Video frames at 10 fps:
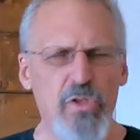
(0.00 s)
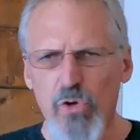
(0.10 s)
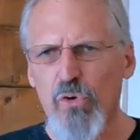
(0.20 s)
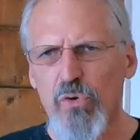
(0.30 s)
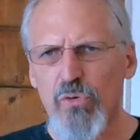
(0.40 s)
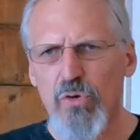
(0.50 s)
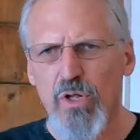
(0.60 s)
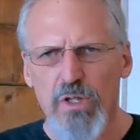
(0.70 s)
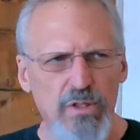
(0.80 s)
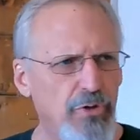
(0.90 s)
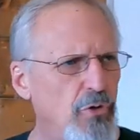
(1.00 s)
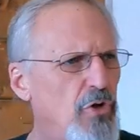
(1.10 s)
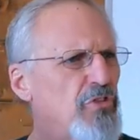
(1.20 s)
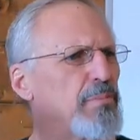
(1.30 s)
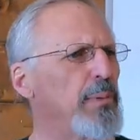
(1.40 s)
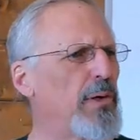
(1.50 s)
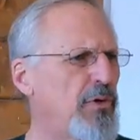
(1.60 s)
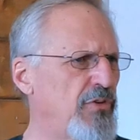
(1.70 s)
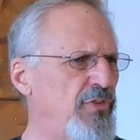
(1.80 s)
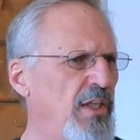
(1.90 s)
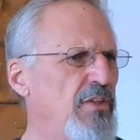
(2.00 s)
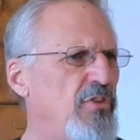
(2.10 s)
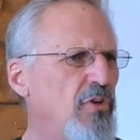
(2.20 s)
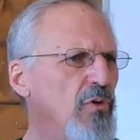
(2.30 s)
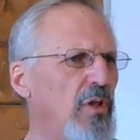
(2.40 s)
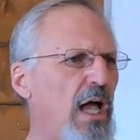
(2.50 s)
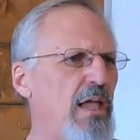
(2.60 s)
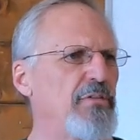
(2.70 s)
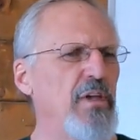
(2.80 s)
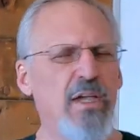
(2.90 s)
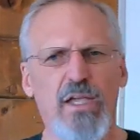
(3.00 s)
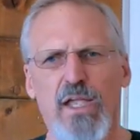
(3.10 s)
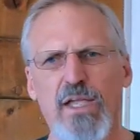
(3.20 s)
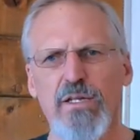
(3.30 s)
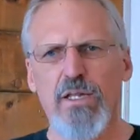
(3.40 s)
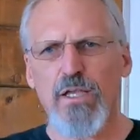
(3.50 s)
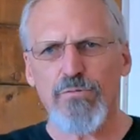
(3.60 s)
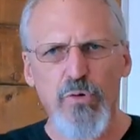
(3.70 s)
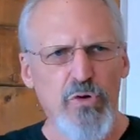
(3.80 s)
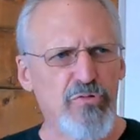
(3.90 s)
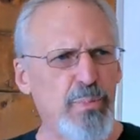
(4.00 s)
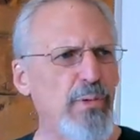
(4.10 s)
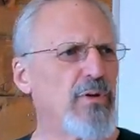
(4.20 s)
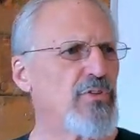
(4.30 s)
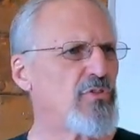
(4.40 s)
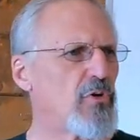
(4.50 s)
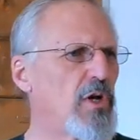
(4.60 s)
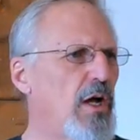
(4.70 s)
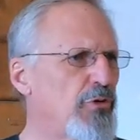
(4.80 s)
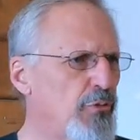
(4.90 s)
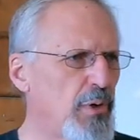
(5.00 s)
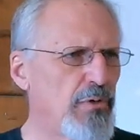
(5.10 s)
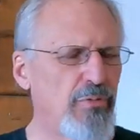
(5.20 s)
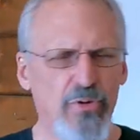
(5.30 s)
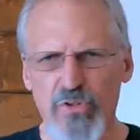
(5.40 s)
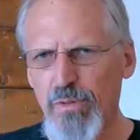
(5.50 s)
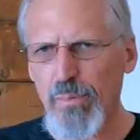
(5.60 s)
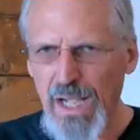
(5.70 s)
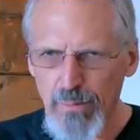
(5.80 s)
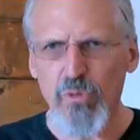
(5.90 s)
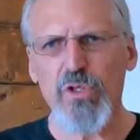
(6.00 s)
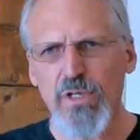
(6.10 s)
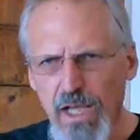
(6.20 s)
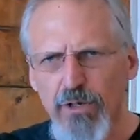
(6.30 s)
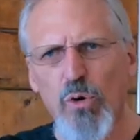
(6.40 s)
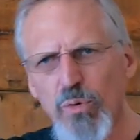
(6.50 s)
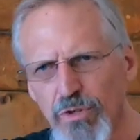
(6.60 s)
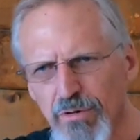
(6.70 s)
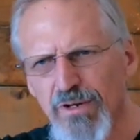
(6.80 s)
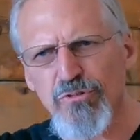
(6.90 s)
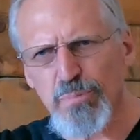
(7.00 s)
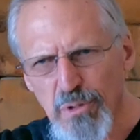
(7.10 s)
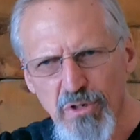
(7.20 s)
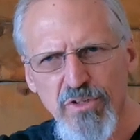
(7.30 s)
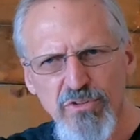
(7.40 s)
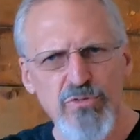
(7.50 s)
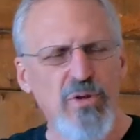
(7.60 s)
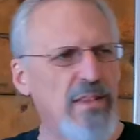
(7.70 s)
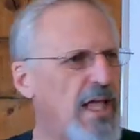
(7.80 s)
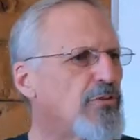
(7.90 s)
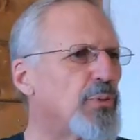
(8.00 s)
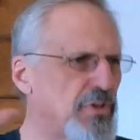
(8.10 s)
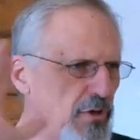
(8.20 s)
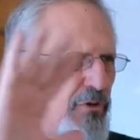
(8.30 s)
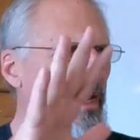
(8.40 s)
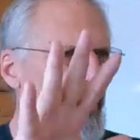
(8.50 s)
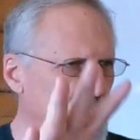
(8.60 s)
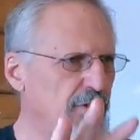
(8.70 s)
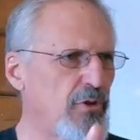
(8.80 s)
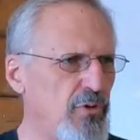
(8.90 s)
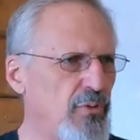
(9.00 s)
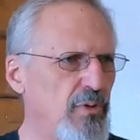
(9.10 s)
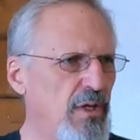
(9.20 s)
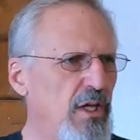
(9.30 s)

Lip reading: You'll experience things in your life. And if your experiences are contrary to the Bible, you got to go with your experiences. That's what they're telling you.